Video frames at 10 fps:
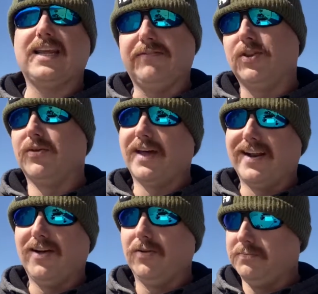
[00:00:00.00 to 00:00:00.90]
even though that
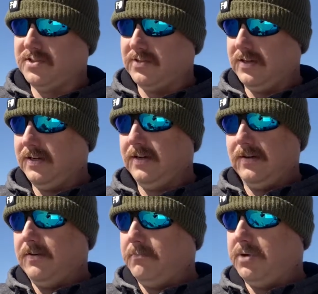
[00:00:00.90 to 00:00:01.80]
helps.
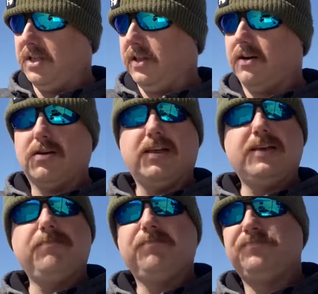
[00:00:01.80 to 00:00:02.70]
But literally,